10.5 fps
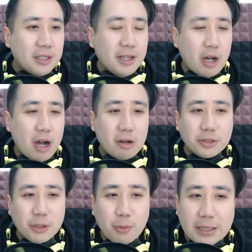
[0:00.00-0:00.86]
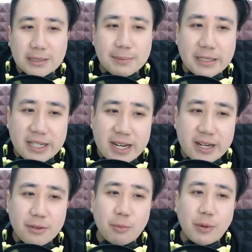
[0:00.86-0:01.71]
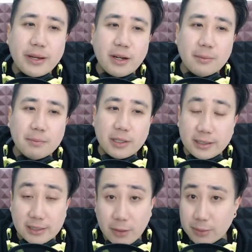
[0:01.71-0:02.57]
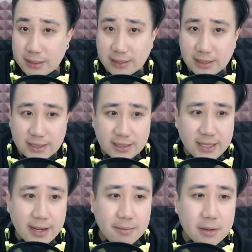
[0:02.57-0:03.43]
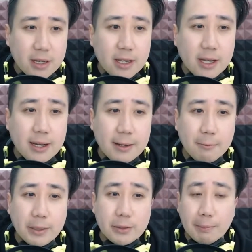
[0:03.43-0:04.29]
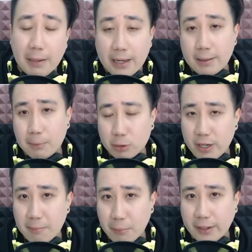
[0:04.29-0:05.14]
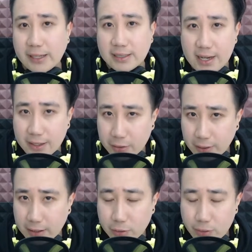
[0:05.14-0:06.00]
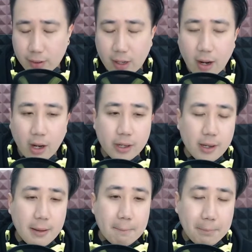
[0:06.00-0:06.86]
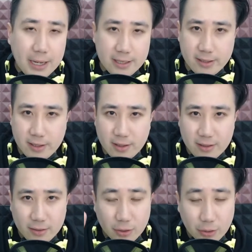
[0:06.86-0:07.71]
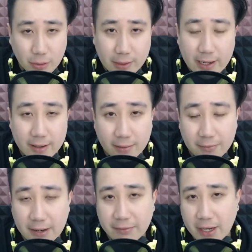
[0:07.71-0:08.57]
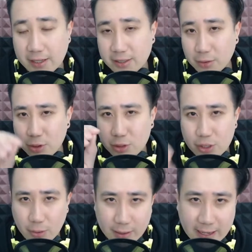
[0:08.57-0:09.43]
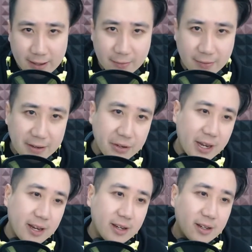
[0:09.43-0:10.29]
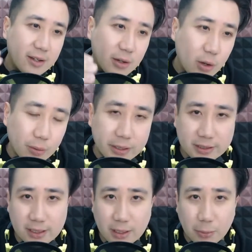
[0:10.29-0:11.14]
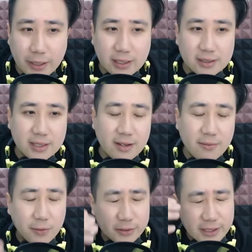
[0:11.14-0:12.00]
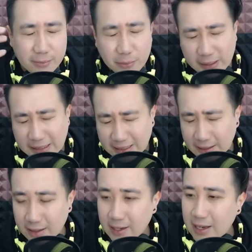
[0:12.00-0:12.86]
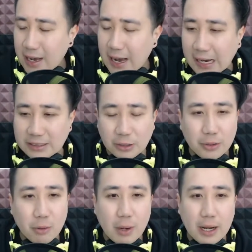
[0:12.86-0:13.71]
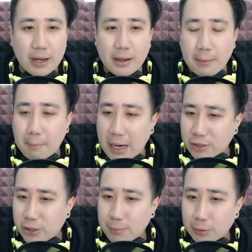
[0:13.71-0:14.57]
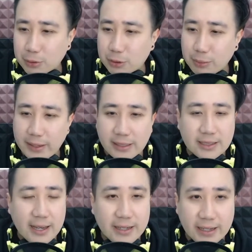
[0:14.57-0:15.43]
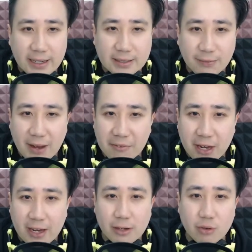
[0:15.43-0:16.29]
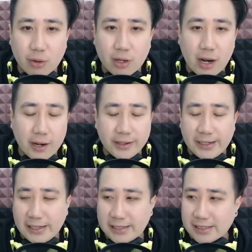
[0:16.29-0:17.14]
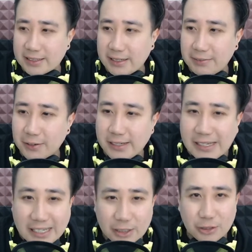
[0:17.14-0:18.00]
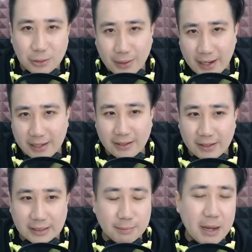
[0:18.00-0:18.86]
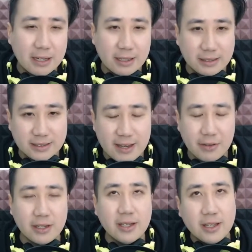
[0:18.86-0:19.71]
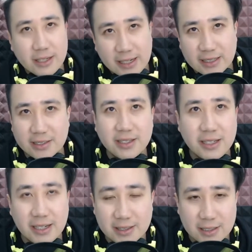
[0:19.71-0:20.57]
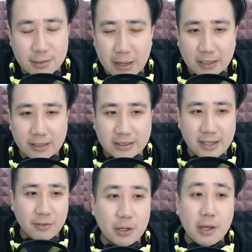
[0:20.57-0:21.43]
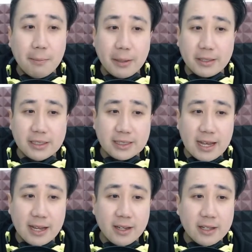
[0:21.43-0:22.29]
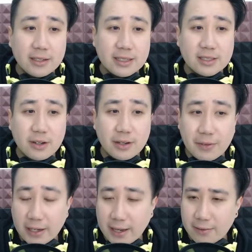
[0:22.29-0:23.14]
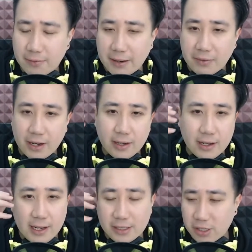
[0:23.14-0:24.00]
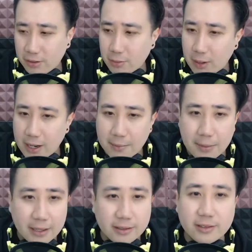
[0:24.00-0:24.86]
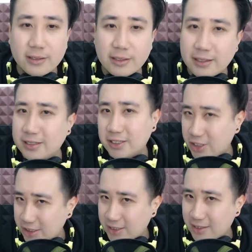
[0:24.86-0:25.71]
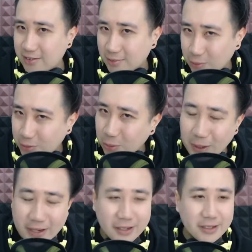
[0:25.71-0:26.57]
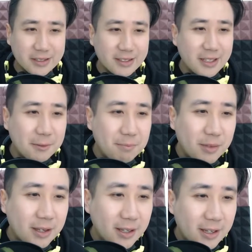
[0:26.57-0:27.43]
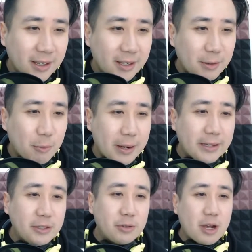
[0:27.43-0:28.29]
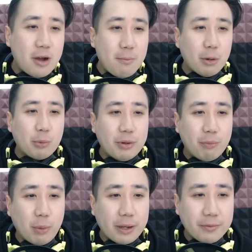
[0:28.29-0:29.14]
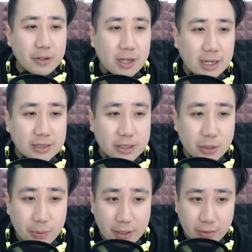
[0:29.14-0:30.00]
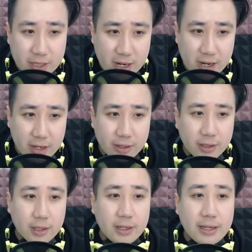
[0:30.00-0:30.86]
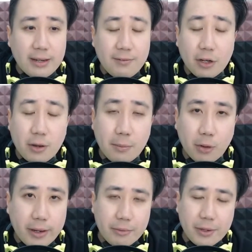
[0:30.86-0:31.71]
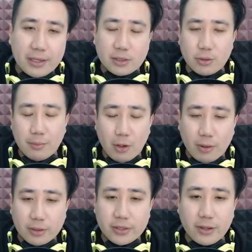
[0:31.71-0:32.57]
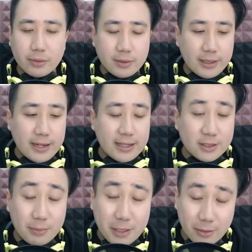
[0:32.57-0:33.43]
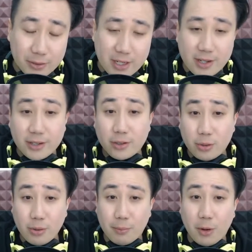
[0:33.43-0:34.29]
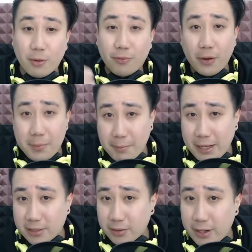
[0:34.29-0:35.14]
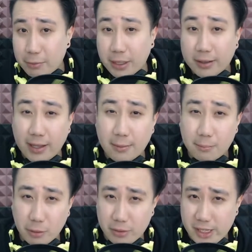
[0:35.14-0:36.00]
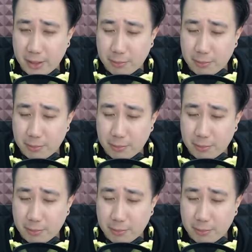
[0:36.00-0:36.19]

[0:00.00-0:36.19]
Alter once per turn when so this is the same. When you play a Boujack Brigade's card, you get to draw a card, but you don't get a 5k. So you don't get a 5k on his awakened side. For some reason, I don't know why. Majin Buu swings and he gets 5k and draw a card. He doesn't even need to do anything. Sparkling 7. Yes, he has a Sparkling 7. But this guy does not even get a 5k. I don't know why, but it is just the way it is. Yep. When you combo with one of your cards during your turn, if your combo area has 2 or more, so it has to be your turn, 2 or more from your battle area that a Boujack